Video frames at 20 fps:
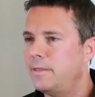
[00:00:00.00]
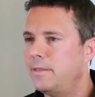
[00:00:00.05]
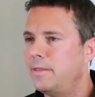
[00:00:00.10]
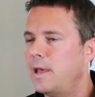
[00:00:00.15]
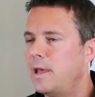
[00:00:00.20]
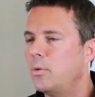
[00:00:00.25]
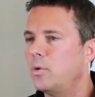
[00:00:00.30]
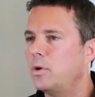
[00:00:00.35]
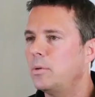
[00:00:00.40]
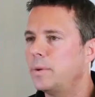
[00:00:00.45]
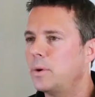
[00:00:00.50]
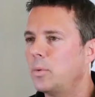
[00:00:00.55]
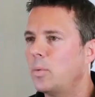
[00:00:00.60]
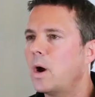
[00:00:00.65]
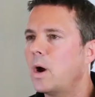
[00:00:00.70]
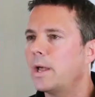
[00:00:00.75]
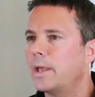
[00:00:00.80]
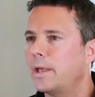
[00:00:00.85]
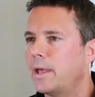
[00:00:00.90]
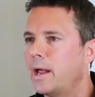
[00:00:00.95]
they would have been
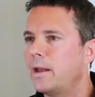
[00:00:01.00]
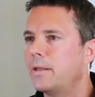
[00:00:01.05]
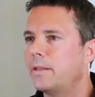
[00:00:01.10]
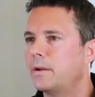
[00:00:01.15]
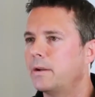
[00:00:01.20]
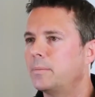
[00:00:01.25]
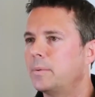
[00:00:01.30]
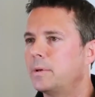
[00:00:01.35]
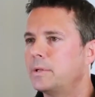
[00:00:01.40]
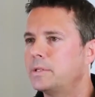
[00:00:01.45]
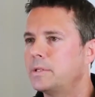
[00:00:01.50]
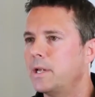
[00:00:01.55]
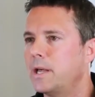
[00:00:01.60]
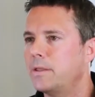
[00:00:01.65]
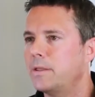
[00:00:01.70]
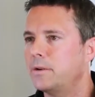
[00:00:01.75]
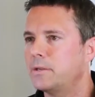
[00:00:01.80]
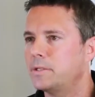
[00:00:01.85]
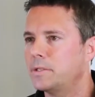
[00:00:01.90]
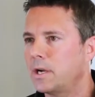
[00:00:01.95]
walking out of there, but instead
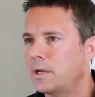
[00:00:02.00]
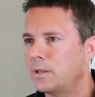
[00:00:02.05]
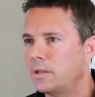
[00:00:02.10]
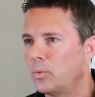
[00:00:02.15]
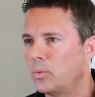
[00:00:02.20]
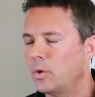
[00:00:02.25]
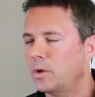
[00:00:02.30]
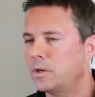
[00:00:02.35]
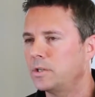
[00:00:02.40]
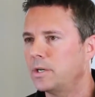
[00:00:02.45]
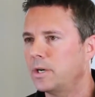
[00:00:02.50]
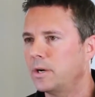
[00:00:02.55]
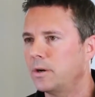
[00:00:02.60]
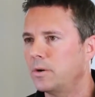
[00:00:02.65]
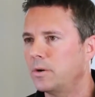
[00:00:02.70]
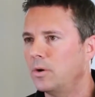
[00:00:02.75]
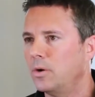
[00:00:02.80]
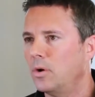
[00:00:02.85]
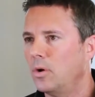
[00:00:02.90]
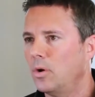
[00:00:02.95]
they're stuck in the
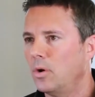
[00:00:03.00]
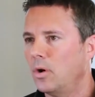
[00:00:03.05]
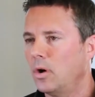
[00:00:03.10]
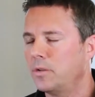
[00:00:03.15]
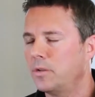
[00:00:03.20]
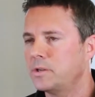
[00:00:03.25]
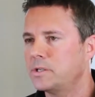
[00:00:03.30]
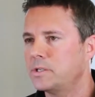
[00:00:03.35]
wheelchair, or they're